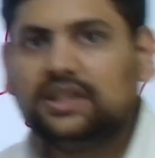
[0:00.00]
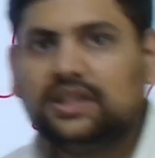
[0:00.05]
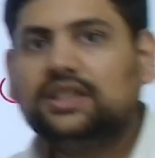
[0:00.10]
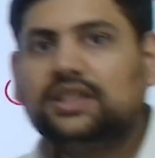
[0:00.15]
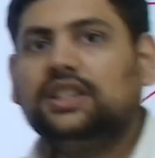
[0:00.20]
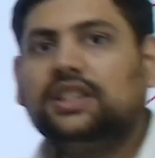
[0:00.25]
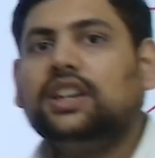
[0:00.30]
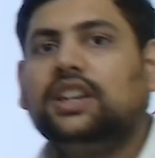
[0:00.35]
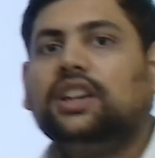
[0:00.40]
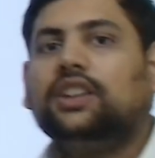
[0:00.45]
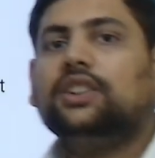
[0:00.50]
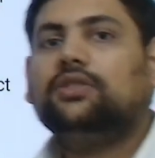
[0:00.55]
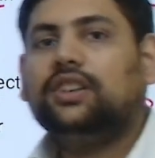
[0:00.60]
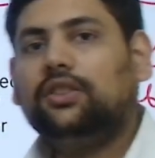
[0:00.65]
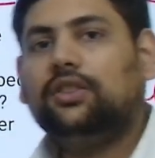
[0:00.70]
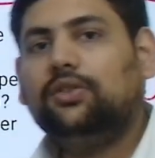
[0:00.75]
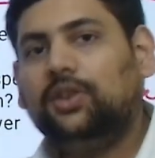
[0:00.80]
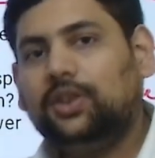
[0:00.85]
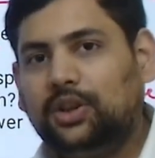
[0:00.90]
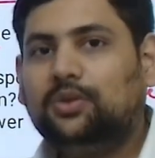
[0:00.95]

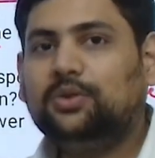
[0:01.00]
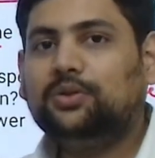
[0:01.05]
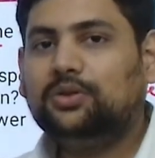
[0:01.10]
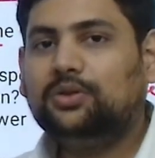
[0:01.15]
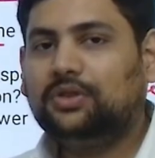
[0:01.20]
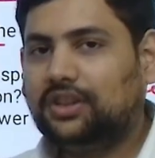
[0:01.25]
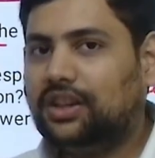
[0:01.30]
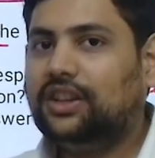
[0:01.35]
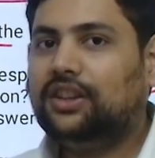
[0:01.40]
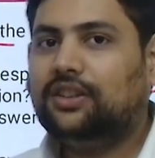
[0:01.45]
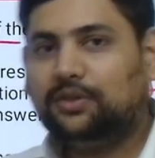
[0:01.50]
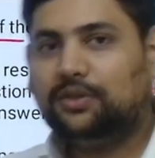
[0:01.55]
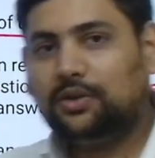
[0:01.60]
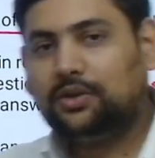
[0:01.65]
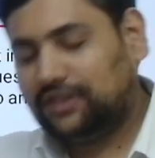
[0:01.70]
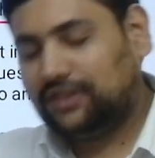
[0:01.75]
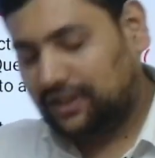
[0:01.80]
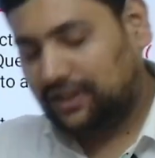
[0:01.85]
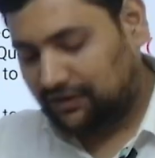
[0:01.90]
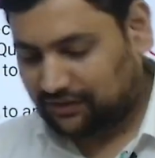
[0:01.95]
2022, 3, 4, 5,
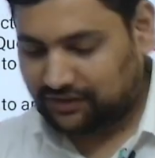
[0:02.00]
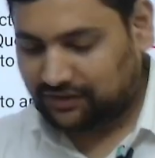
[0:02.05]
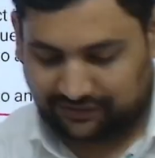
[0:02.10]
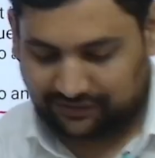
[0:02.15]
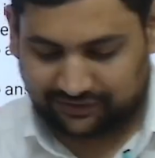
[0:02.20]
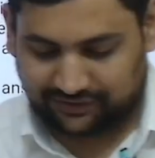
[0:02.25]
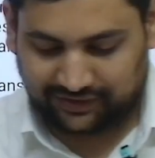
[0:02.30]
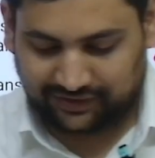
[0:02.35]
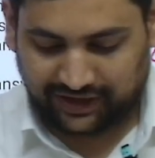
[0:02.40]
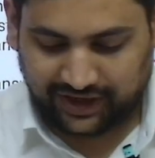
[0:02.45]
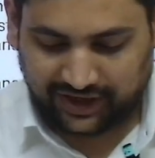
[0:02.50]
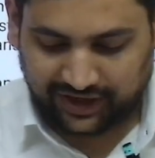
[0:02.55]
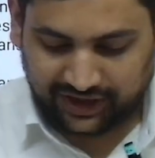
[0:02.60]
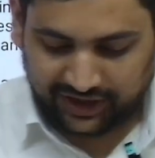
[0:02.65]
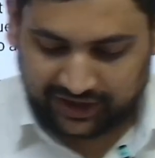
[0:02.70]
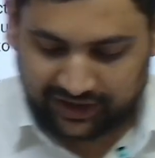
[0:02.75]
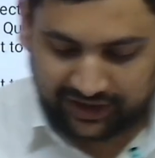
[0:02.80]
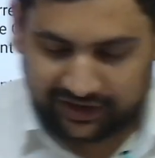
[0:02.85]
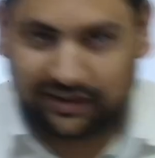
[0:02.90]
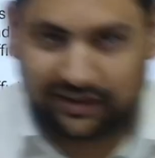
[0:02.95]

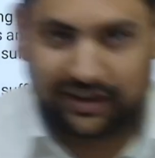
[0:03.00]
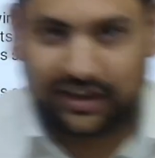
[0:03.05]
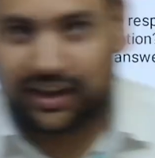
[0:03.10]
6